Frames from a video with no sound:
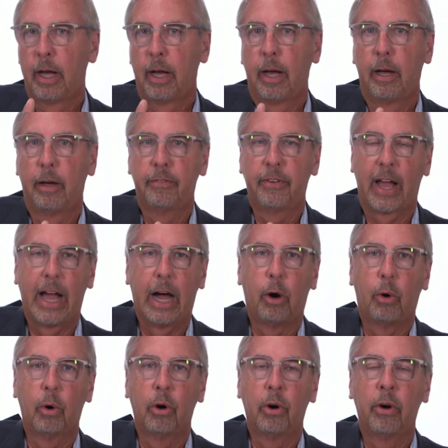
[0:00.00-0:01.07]
of
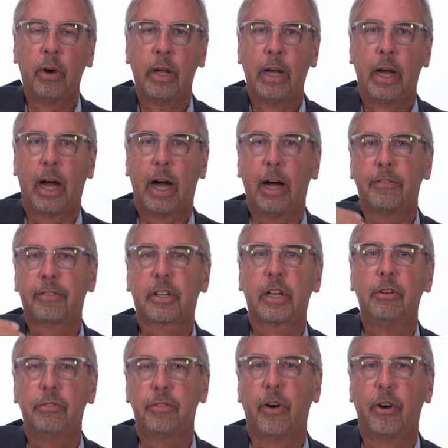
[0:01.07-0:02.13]
hour of
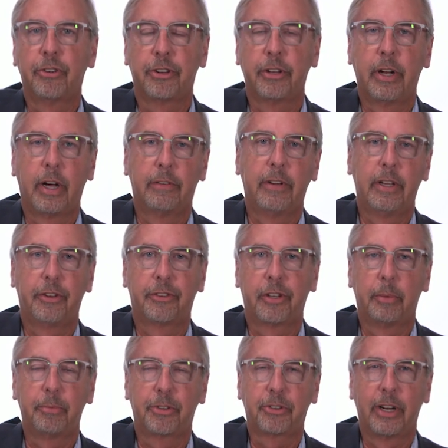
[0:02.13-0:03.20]
conversion of a
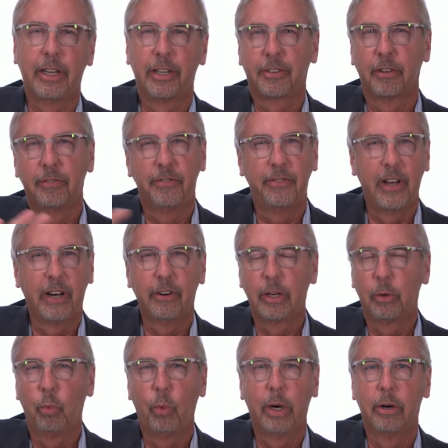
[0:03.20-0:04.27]
substrate. It's a very
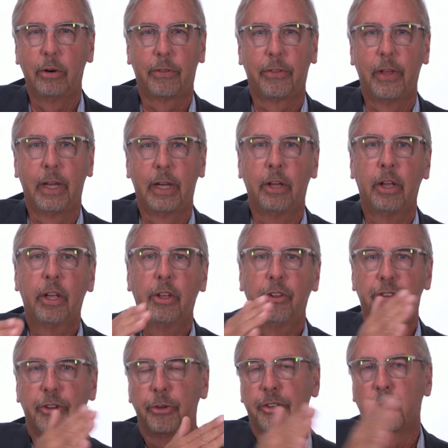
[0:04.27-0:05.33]
weird thing.
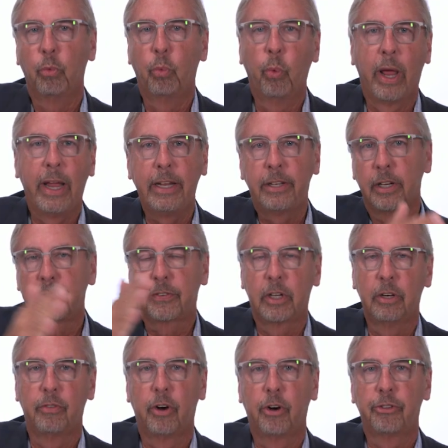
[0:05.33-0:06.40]
So it's a rate of
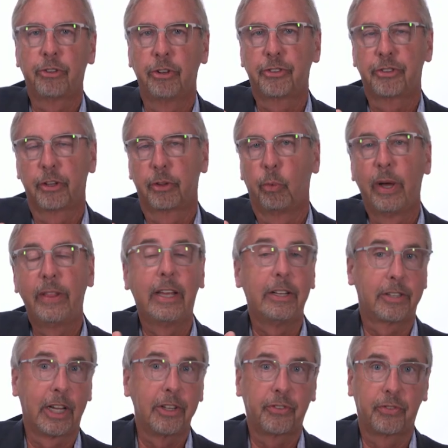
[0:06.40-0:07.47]
conversion. So the way they
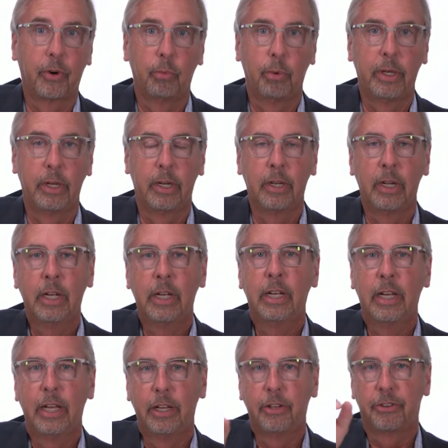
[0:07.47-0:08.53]
test for renin
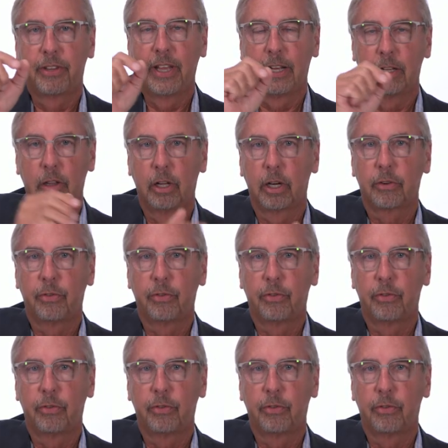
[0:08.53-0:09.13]
is they look